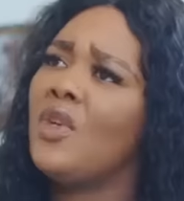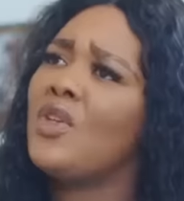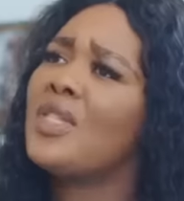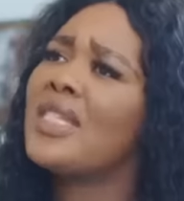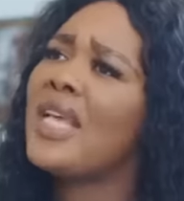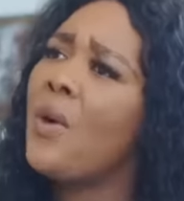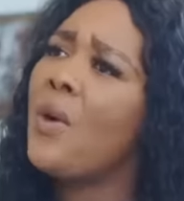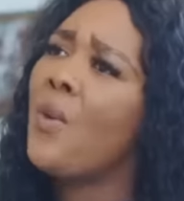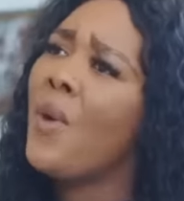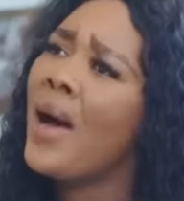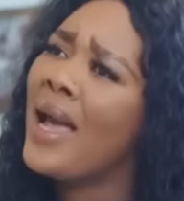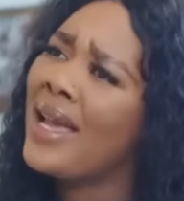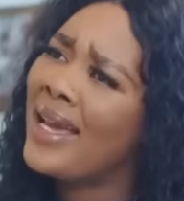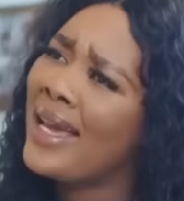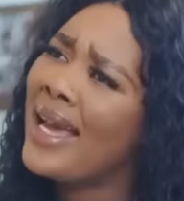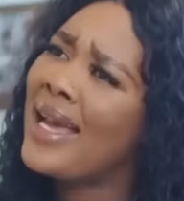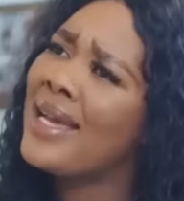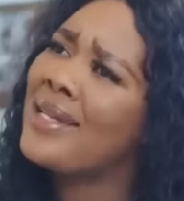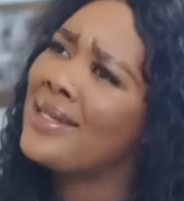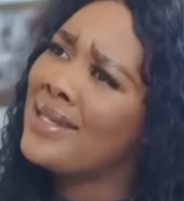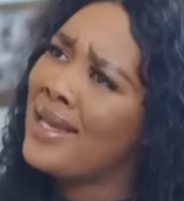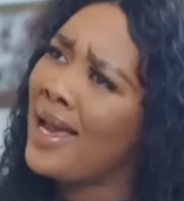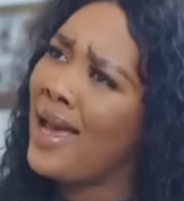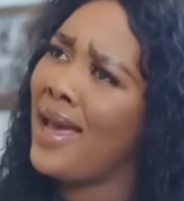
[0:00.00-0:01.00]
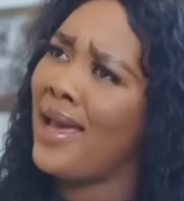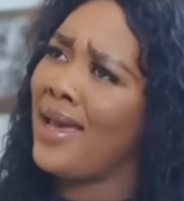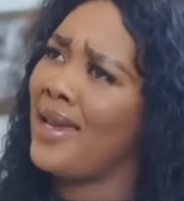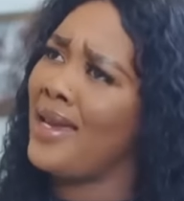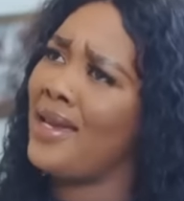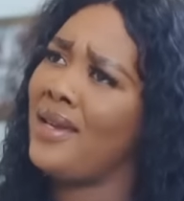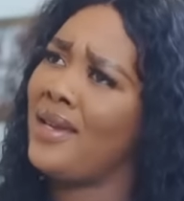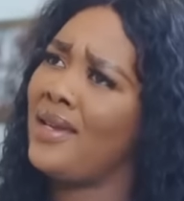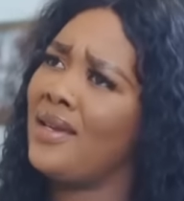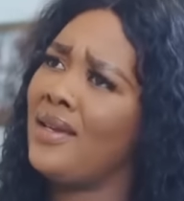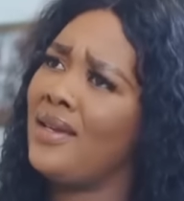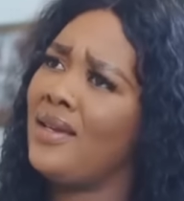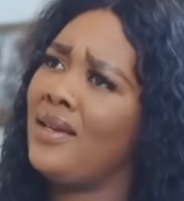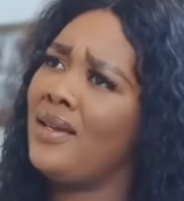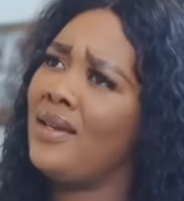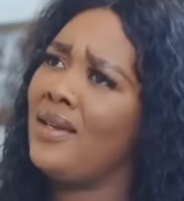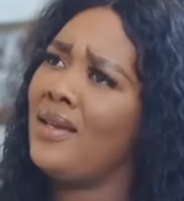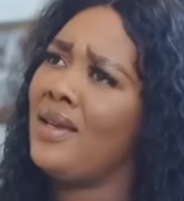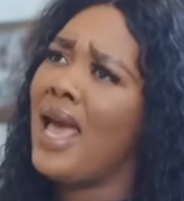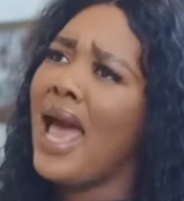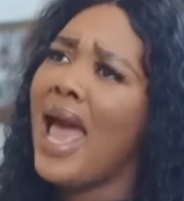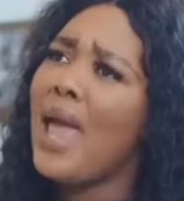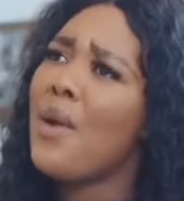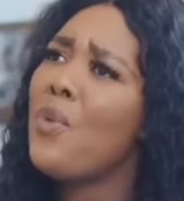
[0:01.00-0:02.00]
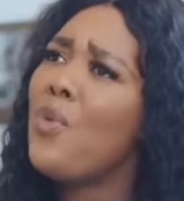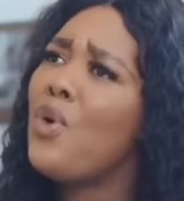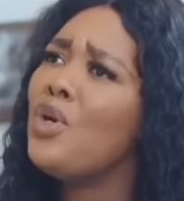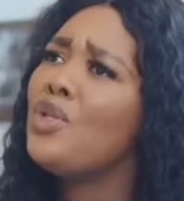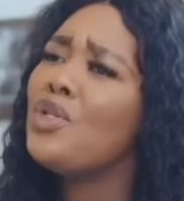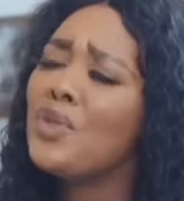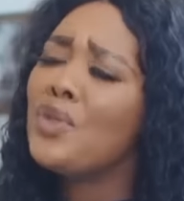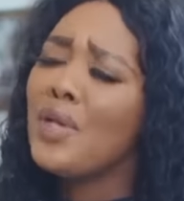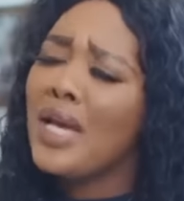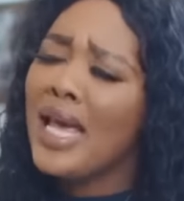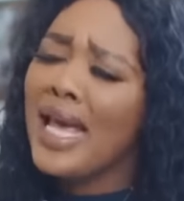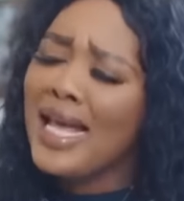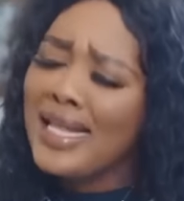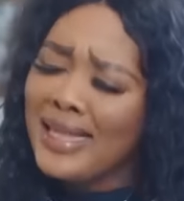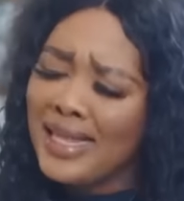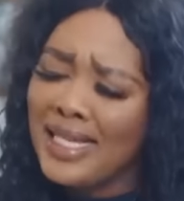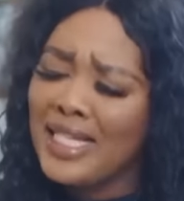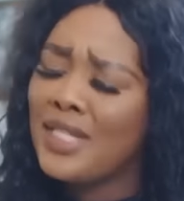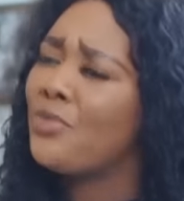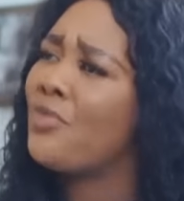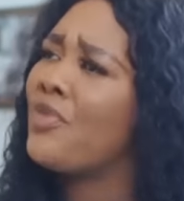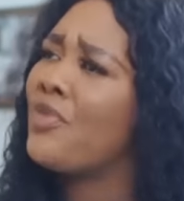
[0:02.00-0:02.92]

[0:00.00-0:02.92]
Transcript: Oscar, why can't I? I want to head this